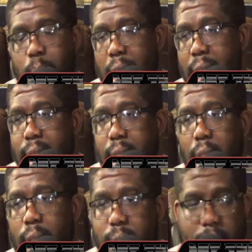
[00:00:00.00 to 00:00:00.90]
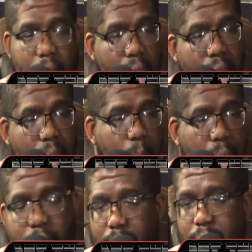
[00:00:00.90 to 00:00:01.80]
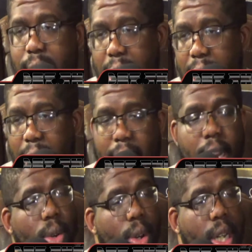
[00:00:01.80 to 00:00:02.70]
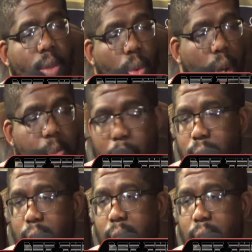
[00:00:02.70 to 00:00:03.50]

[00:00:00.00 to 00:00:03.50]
man's loss is another person's gain, or one person's